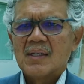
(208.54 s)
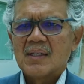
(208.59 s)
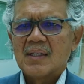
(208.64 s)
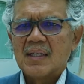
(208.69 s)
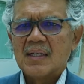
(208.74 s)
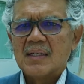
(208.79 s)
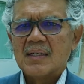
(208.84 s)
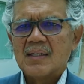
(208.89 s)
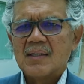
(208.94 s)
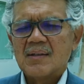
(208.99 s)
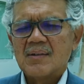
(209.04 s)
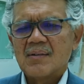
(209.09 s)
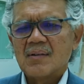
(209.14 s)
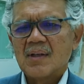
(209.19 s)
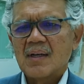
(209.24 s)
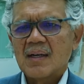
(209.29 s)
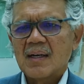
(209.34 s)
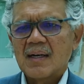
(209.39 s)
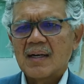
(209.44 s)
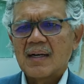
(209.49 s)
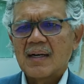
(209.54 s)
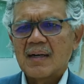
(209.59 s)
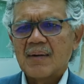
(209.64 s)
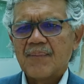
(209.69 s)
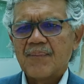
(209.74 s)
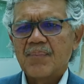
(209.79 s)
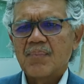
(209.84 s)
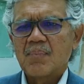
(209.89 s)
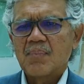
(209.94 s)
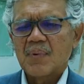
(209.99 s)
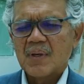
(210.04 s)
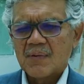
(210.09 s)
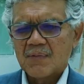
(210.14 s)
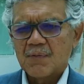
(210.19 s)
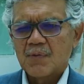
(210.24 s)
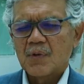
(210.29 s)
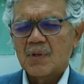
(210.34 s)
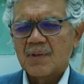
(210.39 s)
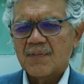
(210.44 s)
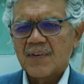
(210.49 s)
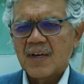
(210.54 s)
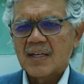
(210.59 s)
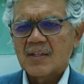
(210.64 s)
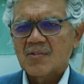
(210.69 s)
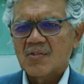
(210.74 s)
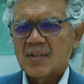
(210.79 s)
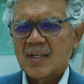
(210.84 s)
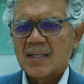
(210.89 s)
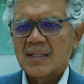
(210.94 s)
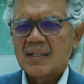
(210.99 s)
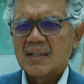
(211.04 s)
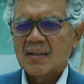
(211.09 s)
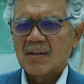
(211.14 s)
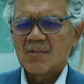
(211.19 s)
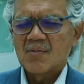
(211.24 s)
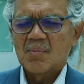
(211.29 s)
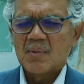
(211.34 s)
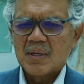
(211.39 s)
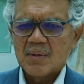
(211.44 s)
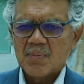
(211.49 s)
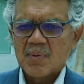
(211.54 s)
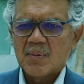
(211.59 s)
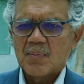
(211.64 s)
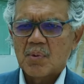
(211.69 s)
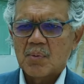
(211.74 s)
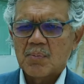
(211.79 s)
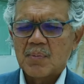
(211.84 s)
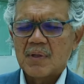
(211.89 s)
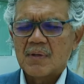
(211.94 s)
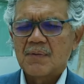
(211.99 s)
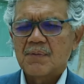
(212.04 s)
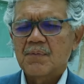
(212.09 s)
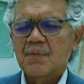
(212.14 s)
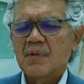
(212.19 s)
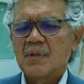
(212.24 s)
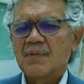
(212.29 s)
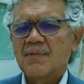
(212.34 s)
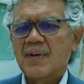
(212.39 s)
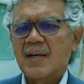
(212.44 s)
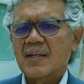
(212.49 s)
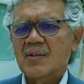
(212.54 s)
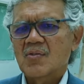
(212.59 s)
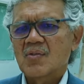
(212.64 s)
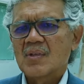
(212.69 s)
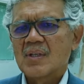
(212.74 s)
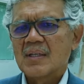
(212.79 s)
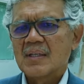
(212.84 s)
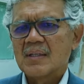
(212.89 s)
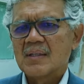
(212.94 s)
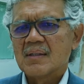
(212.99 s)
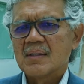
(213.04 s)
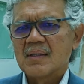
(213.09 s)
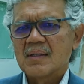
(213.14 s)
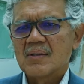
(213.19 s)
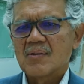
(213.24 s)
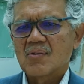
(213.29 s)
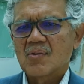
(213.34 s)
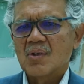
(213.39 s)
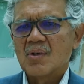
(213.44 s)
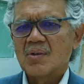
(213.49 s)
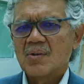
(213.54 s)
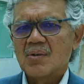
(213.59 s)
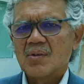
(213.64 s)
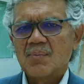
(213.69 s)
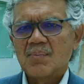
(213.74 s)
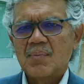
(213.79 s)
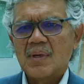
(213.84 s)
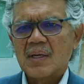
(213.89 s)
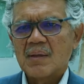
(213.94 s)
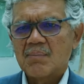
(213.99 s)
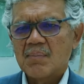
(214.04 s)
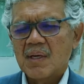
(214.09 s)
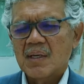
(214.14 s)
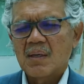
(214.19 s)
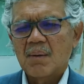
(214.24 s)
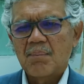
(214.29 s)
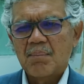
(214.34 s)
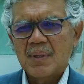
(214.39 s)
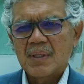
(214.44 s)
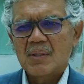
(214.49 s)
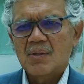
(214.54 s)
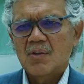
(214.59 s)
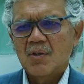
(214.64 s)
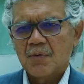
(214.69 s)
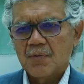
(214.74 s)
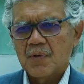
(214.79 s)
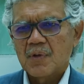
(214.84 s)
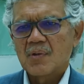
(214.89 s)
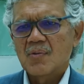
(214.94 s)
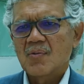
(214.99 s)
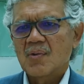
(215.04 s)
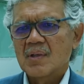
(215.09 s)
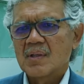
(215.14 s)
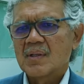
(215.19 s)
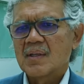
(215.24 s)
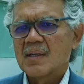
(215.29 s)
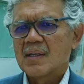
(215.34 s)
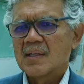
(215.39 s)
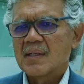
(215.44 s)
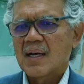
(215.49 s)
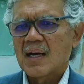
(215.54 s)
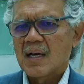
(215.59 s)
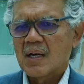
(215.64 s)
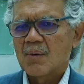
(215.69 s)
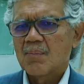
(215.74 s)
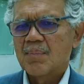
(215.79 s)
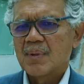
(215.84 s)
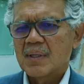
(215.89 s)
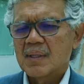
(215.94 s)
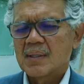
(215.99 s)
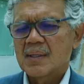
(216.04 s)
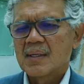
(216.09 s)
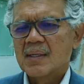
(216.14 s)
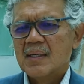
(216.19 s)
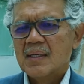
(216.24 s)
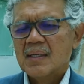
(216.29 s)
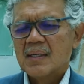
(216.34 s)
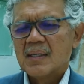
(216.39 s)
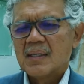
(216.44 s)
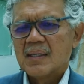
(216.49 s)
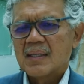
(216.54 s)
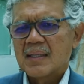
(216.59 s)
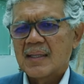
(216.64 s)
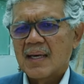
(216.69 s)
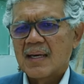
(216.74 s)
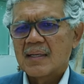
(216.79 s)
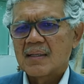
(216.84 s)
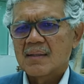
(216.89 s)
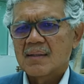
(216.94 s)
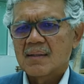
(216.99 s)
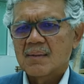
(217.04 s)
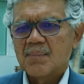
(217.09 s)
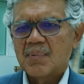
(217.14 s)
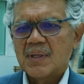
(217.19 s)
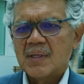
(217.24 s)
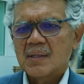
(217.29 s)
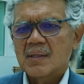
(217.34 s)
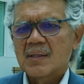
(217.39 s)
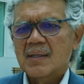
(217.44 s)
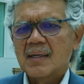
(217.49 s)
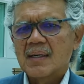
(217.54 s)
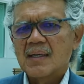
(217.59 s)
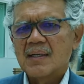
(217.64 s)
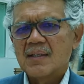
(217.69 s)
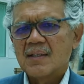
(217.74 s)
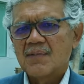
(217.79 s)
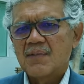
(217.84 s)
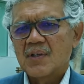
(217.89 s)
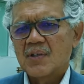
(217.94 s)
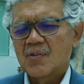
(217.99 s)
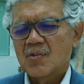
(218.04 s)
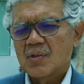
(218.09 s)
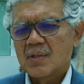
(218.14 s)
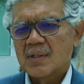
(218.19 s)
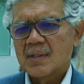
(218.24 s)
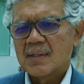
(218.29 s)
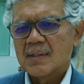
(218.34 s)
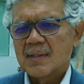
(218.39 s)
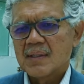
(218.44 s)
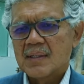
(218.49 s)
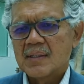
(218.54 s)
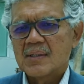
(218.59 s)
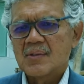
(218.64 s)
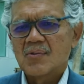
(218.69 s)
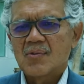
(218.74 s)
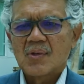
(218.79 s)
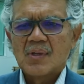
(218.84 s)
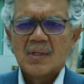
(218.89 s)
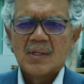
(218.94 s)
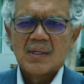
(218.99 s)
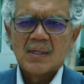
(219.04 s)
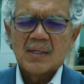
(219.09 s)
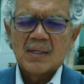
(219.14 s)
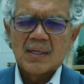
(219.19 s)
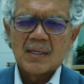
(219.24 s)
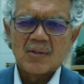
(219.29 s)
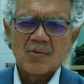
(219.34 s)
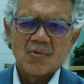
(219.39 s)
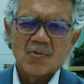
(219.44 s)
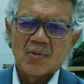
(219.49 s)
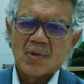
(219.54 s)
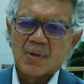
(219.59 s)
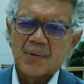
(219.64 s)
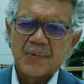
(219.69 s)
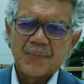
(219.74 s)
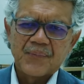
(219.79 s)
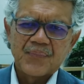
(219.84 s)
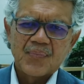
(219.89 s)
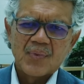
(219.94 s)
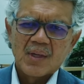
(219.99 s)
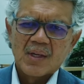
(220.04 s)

then um, being fully vaccinated, as many people being fully vaccinated, is going to be, make a big difference in, in how big that peak uh, eventually is. And so